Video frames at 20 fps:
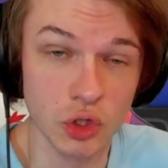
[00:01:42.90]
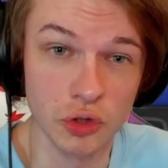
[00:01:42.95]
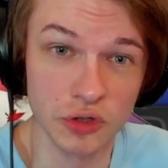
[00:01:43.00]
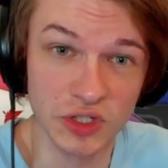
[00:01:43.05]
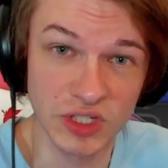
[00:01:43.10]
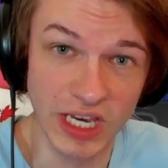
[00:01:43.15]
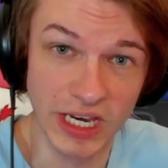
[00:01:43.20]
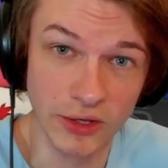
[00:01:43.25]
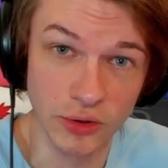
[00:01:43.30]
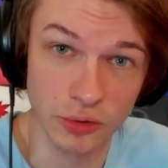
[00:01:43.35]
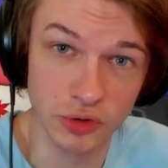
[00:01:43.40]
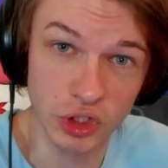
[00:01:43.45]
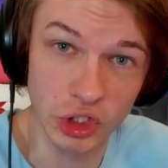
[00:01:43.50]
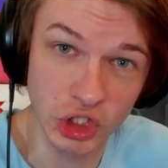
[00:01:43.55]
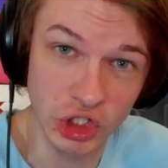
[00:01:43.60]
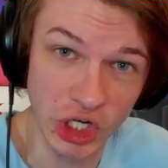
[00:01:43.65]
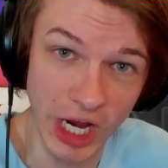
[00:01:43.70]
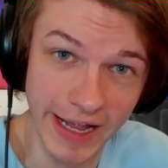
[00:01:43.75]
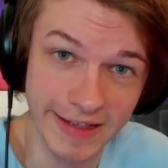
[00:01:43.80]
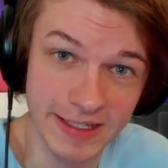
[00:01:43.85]
you're saying there's a
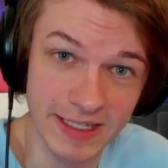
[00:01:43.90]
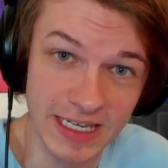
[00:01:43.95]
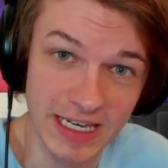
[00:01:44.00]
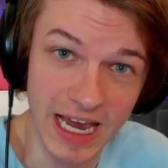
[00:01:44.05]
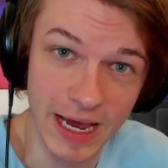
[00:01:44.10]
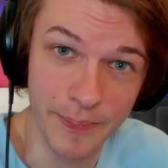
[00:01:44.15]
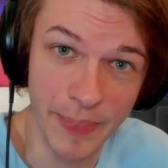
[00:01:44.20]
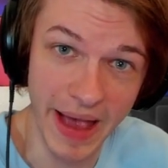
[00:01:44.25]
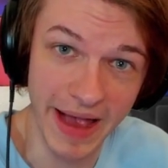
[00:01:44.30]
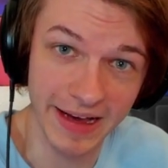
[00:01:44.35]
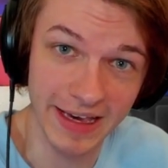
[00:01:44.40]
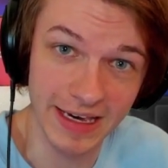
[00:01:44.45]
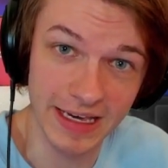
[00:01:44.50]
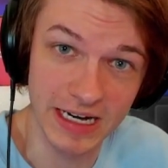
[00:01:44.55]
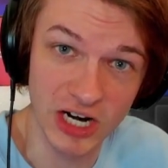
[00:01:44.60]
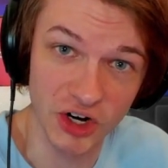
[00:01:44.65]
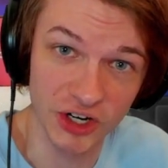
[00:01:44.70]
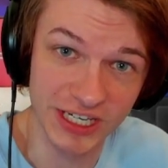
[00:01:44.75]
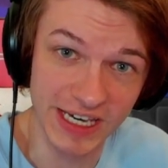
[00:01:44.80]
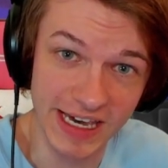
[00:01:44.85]
chance to get back in
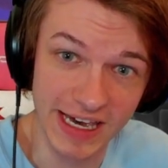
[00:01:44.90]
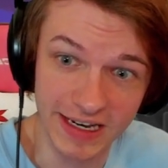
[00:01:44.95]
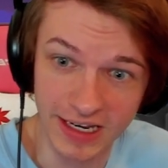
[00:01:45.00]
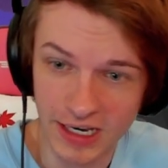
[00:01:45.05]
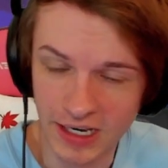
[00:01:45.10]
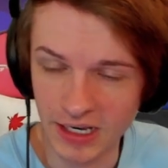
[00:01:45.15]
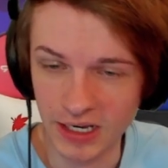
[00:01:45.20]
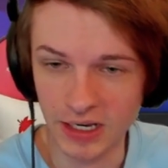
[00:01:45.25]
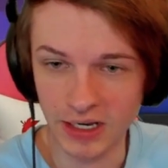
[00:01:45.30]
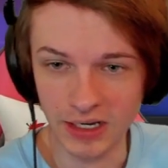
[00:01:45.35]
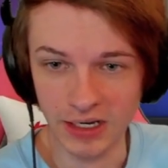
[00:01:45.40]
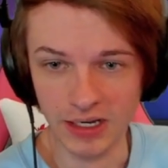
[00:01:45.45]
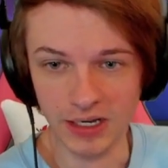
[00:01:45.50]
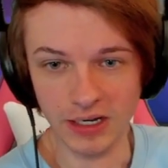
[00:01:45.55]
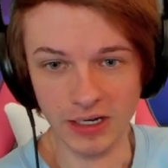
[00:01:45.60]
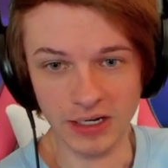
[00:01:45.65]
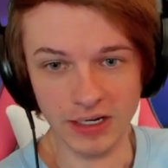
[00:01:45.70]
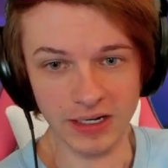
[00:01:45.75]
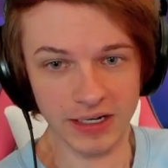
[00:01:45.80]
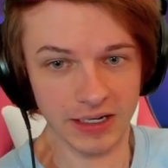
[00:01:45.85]
here, kid?
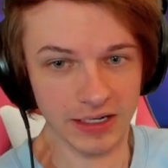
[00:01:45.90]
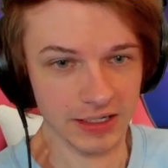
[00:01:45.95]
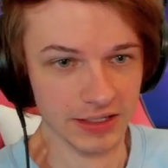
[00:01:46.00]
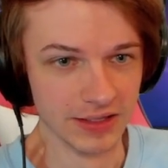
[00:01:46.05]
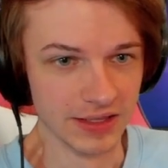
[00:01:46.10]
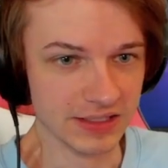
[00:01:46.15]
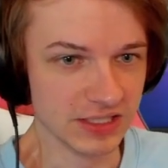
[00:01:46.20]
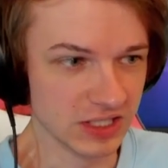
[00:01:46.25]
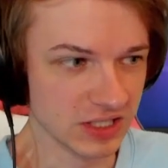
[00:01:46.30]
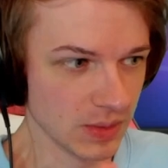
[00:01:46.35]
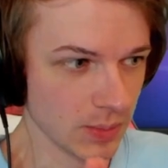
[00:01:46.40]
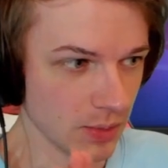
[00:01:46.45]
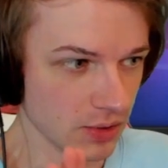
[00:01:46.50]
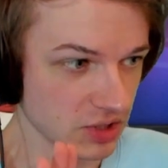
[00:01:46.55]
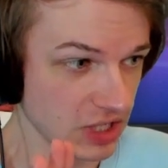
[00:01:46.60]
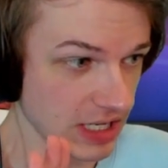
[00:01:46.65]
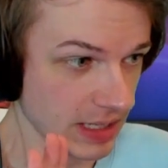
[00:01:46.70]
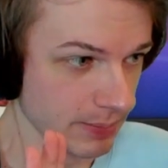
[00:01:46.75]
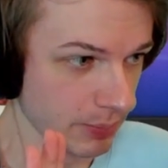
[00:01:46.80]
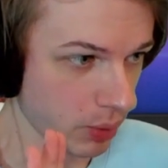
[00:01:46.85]
This is the
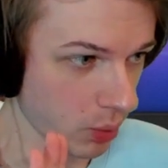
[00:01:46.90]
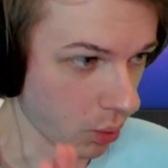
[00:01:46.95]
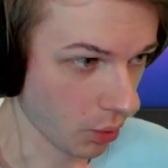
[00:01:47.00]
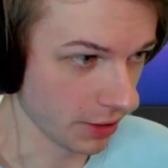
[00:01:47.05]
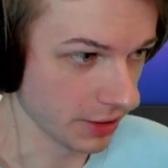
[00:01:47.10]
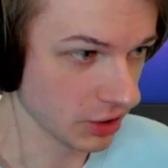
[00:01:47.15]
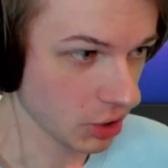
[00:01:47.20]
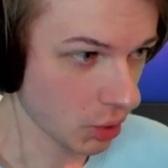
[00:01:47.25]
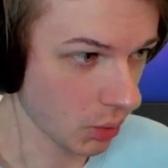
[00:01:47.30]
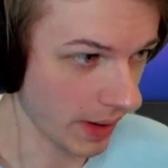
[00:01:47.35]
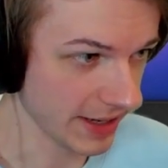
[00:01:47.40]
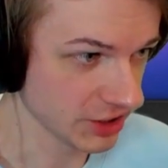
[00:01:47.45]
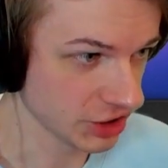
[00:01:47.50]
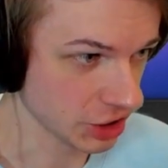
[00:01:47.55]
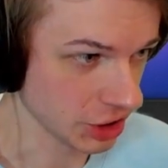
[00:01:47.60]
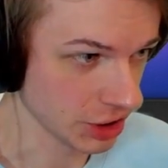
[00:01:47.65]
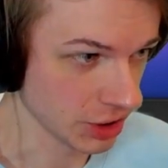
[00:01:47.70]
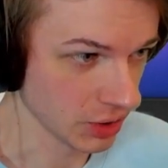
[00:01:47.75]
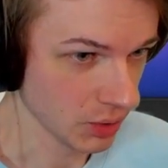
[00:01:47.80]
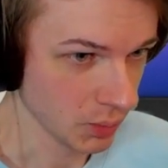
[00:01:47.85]
most important
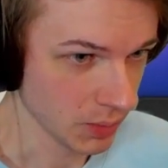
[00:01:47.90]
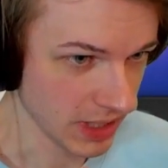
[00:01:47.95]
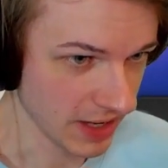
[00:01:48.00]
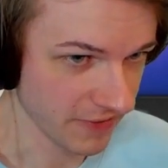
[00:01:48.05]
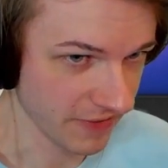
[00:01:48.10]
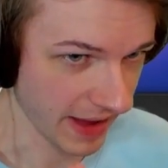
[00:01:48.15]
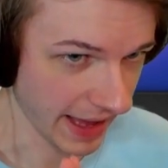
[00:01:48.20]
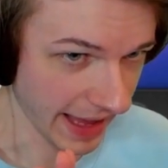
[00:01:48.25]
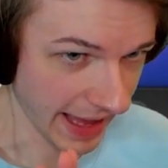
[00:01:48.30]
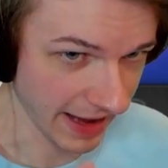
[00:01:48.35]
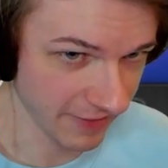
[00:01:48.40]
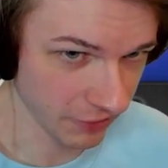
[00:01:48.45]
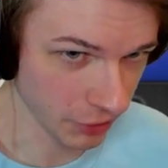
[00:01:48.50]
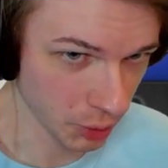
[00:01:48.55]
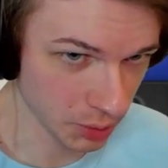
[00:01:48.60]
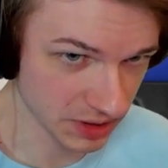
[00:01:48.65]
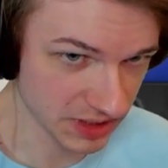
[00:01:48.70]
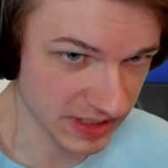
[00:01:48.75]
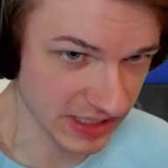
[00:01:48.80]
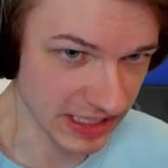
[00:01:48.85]
question we have ever
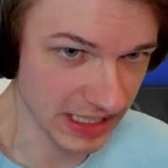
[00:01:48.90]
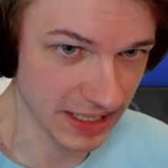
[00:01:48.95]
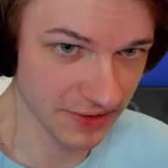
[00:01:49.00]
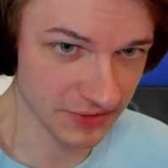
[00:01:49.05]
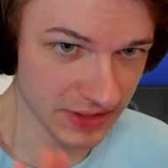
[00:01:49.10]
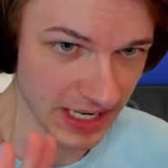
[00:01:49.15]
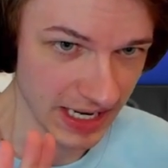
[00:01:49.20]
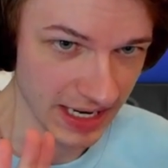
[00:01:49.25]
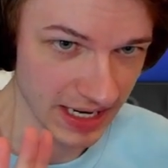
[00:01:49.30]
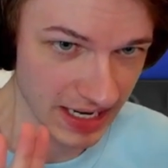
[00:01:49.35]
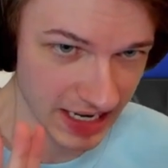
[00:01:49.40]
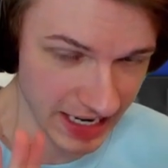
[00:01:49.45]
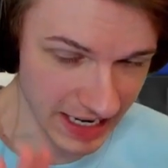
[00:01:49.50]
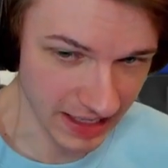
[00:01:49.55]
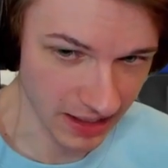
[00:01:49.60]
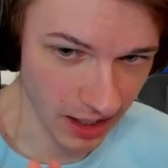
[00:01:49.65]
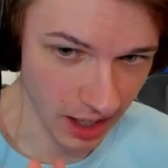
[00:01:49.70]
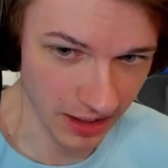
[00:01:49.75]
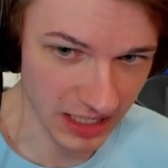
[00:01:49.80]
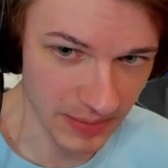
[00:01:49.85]
received
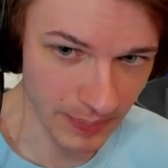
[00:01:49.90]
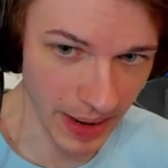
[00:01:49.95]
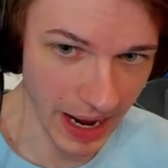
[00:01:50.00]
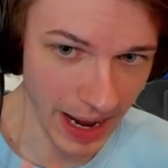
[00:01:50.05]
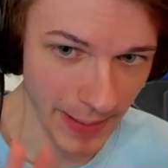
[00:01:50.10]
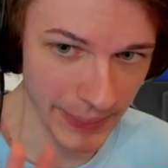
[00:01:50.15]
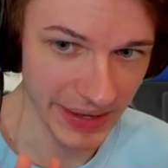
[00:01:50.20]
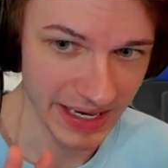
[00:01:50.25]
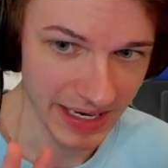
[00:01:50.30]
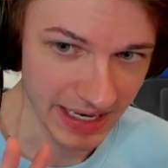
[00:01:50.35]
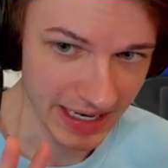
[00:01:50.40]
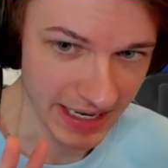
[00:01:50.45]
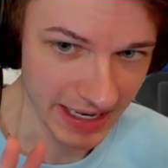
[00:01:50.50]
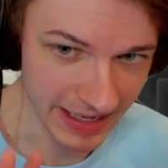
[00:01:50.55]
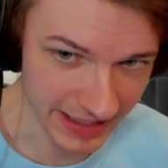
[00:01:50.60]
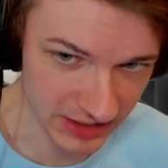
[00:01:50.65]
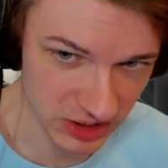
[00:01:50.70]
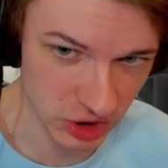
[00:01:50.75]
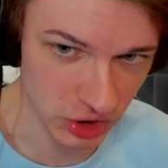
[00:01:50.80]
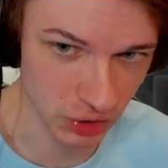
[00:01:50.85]
in HuniePop
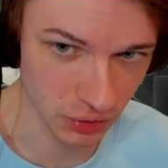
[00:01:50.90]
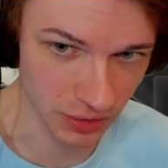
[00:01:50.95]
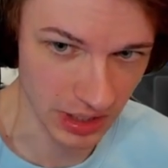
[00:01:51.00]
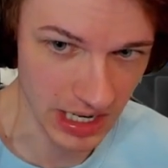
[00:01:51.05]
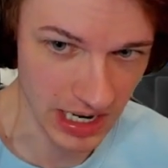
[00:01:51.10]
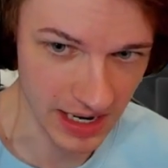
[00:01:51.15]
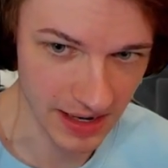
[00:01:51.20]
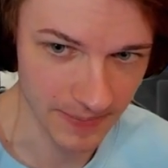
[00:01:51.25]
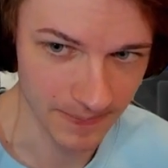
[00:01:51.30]
history.